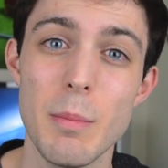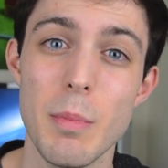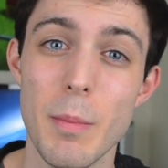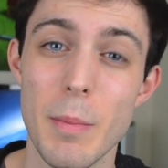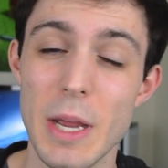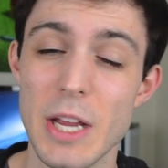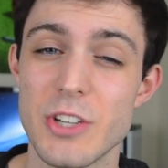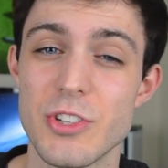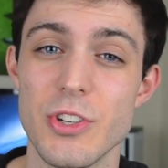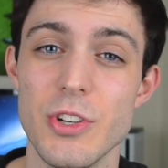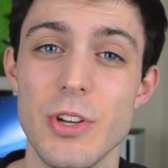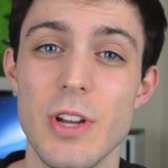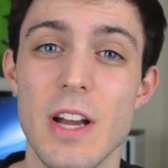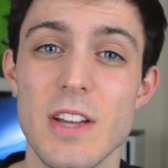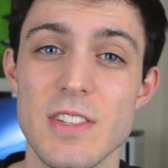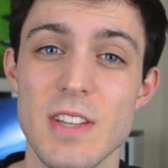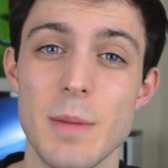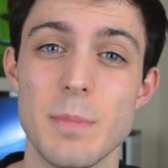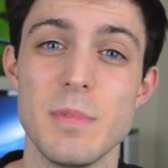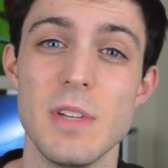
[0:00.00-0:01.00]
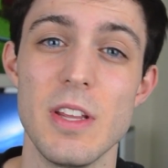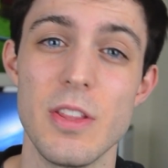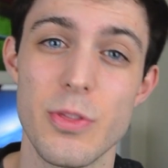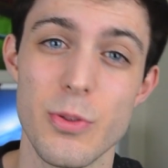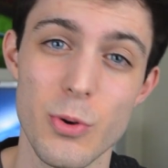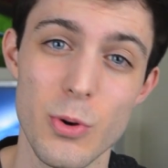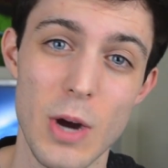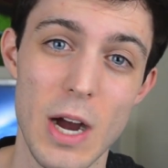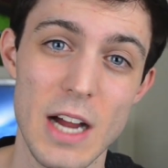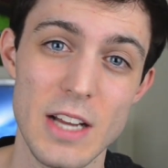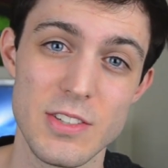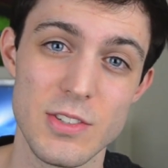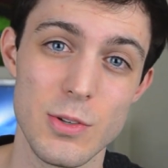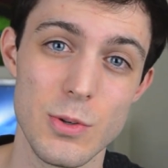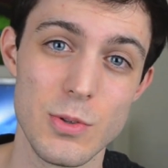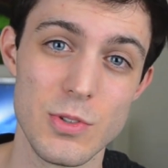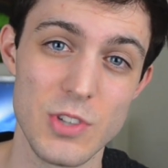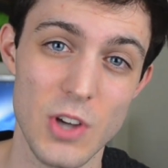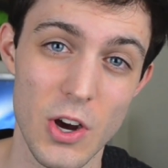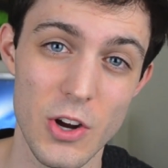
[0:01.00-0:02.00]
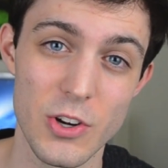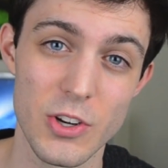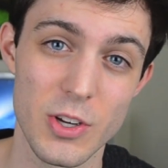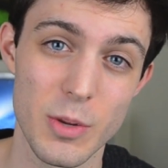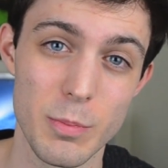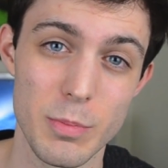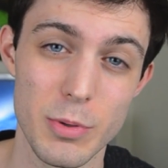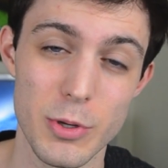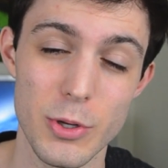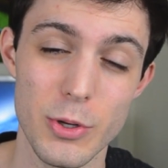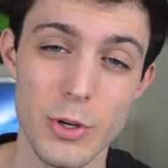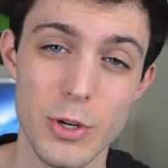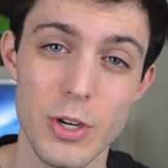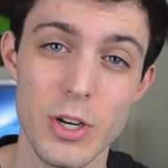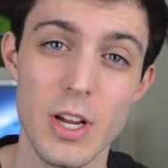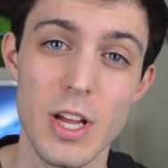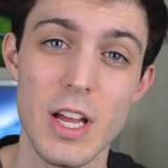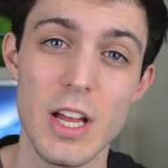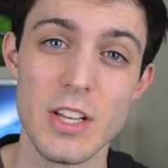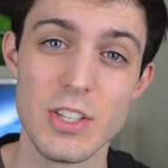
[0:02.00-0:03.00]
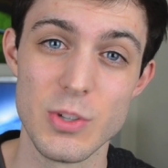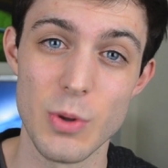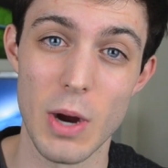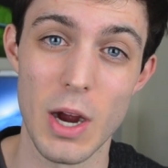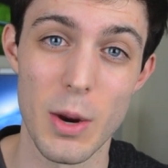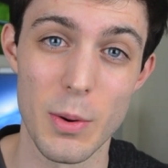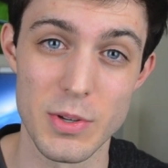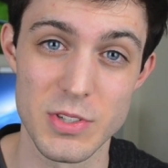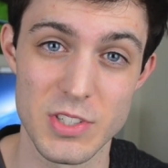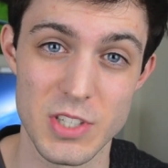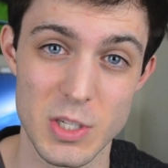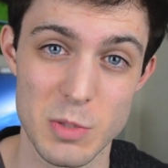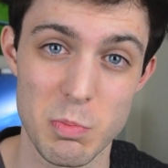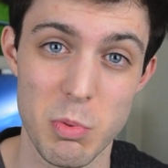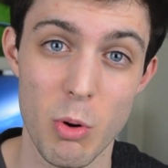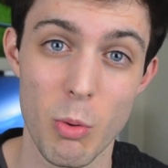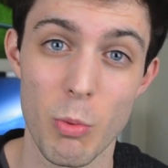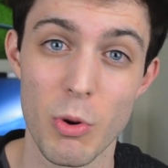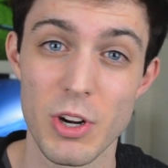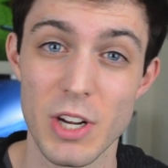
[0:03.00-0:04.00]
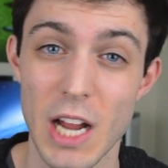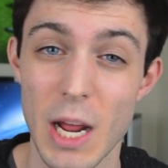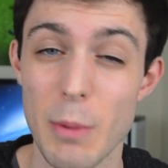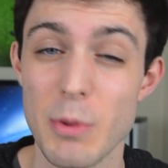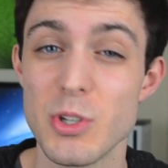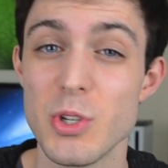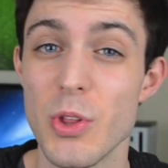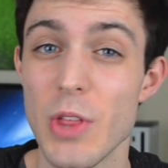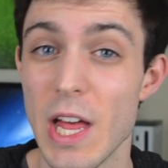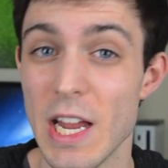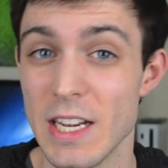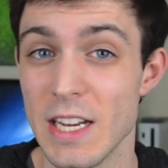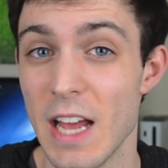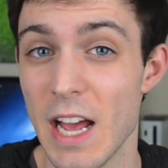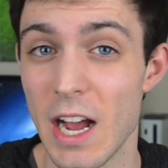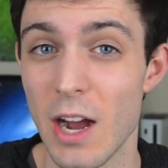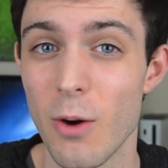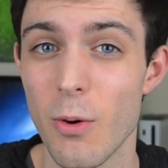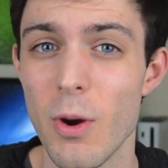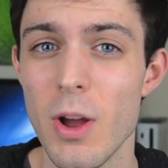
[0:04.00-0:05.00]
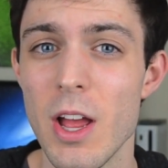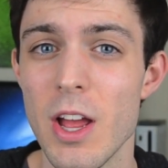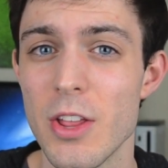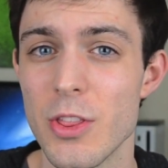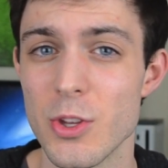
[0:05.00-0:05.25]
But make sure you guys update through iTunes on your computer computer to iOS 6.1. I would do that now.